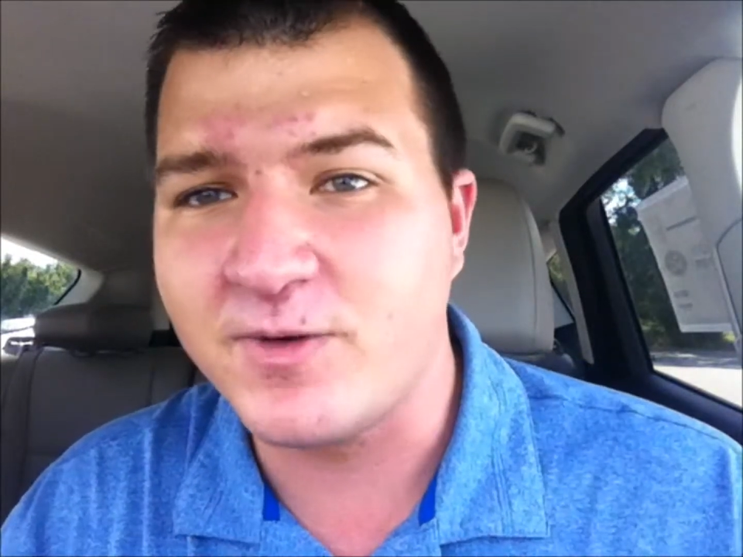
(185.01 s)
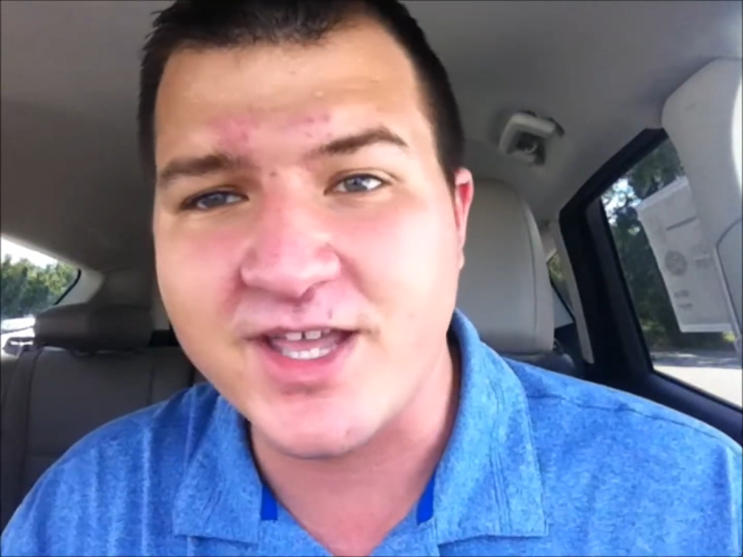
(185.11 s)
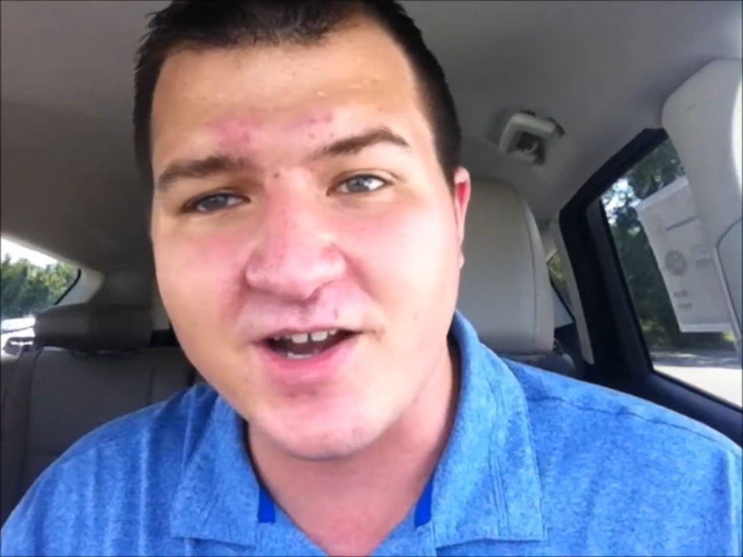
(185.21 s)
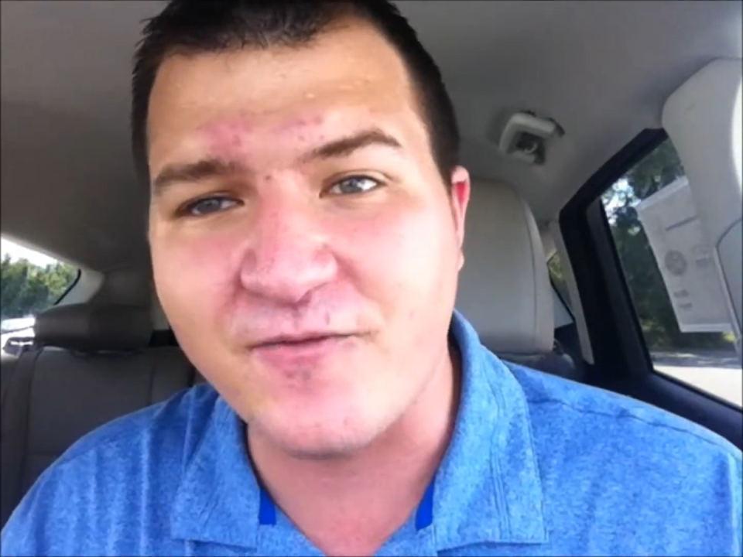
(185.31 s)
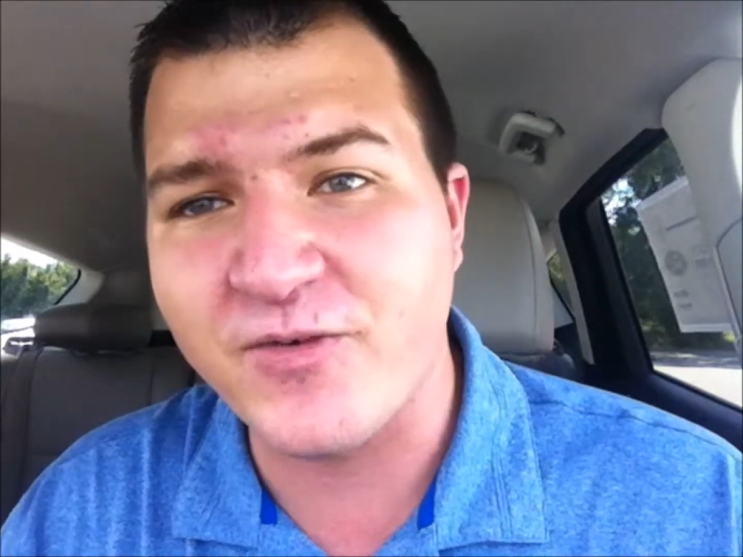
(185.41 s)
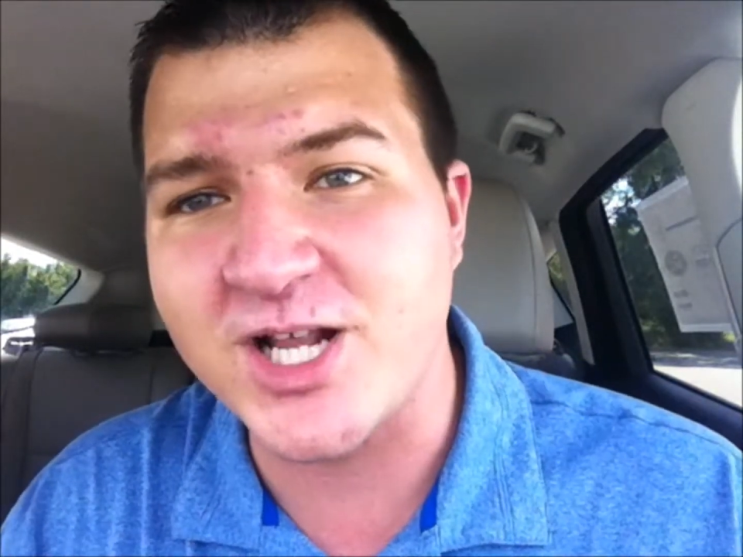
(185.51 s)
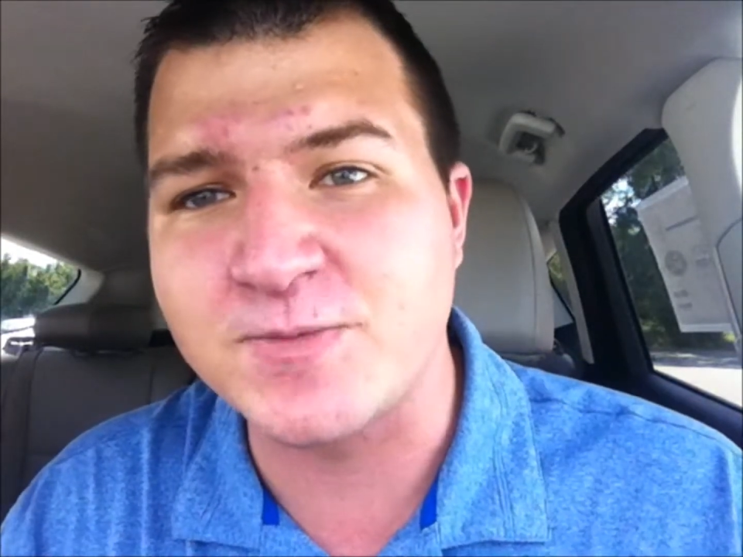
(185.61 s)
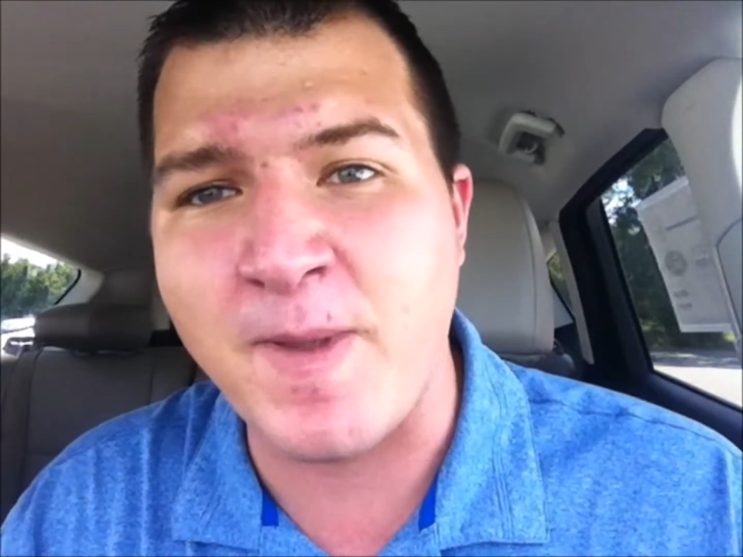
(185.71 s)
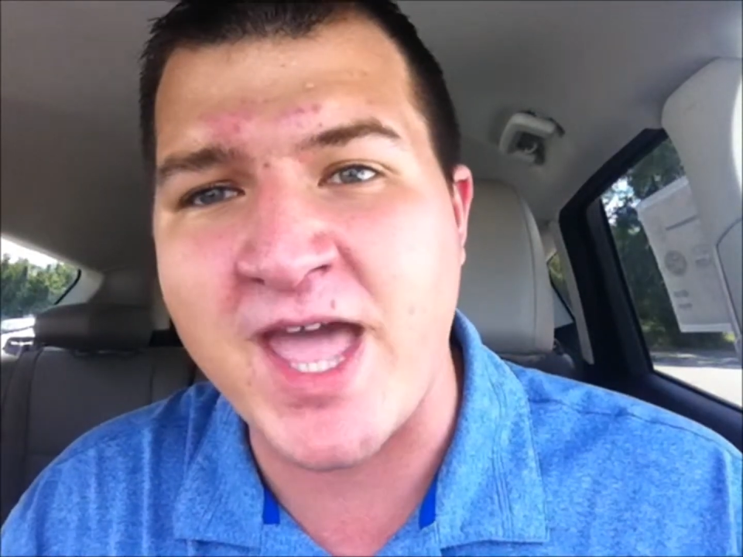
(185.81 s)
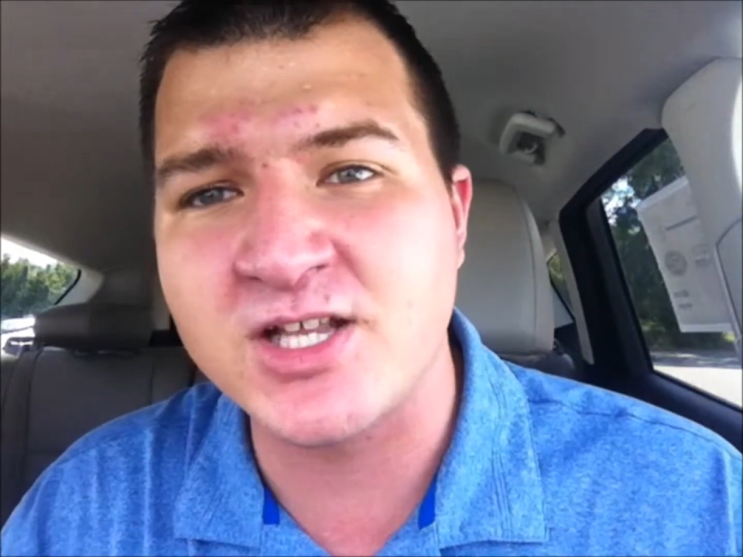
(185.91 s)
We got a
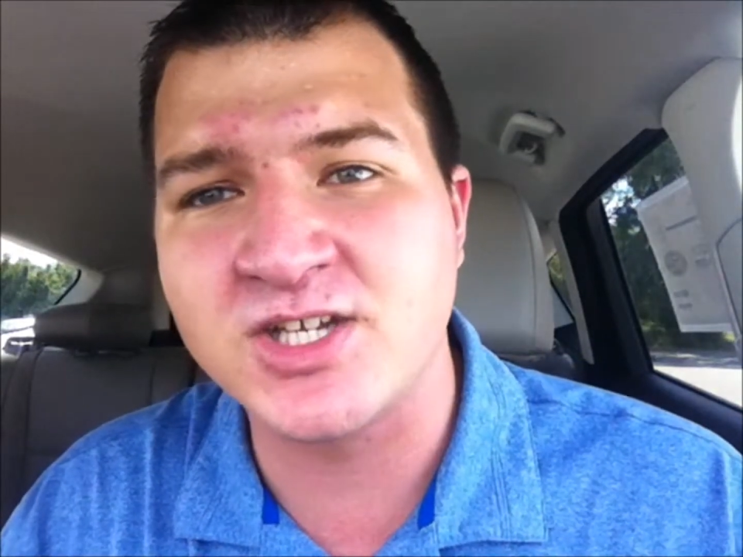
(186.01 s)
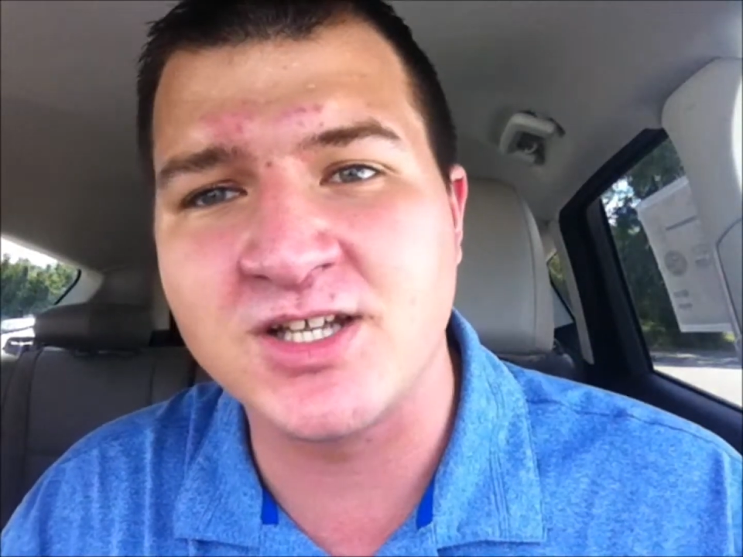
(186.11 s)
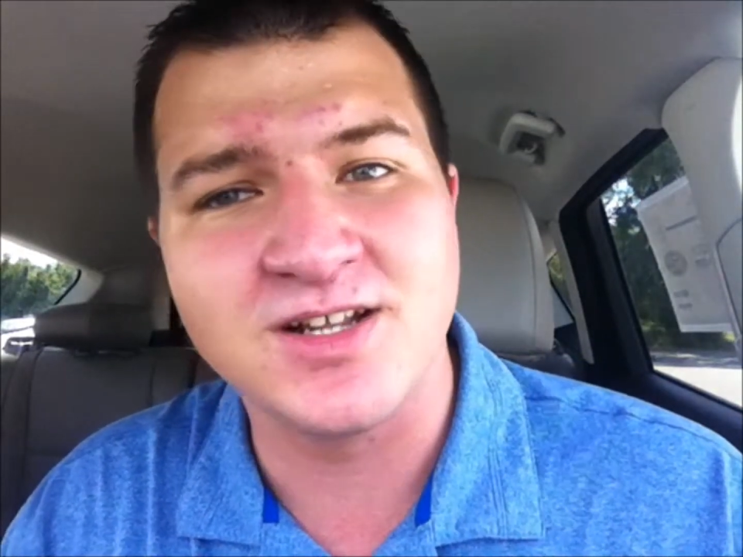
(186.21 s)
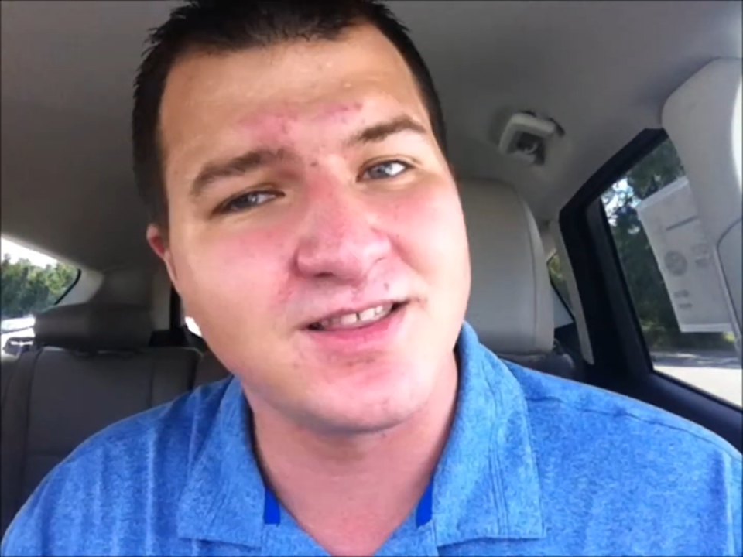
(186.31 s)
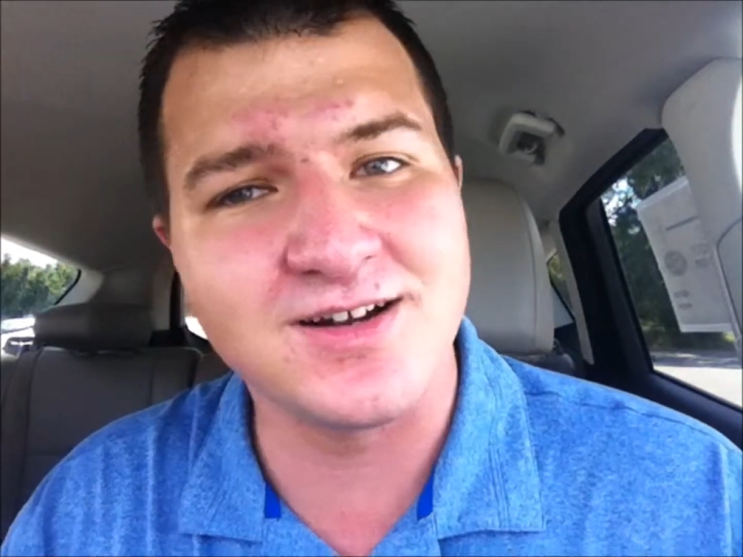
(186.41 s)
fresh batch in.